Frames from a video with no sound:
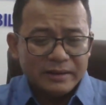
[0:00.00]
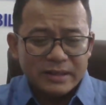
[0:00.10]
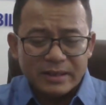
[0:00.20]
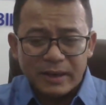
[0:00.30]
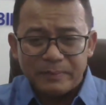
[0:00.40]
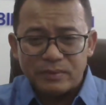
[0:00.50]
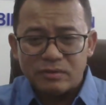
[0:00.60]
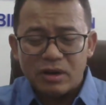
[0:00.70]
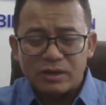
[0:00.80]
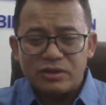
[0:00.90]
script
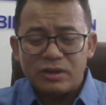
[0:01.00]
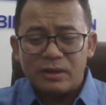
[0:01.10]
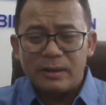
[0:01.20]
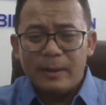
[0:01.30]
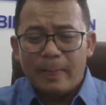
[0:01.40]
structure